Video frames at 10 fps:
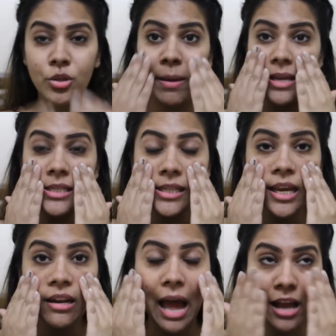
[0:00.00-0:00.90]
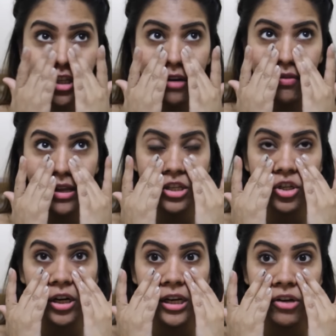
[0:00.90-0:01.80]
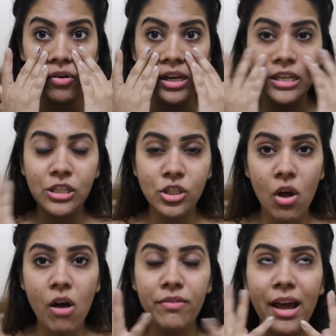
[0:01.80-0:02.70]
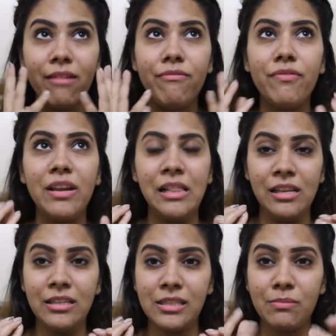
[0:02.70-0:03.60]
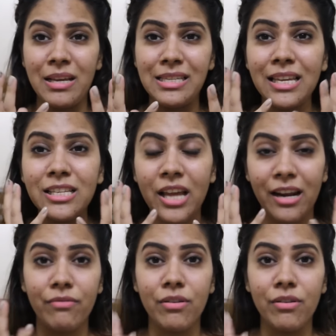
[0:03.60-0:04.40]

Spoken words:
So my skin actually feels really soft. I feel this, my skin is kind of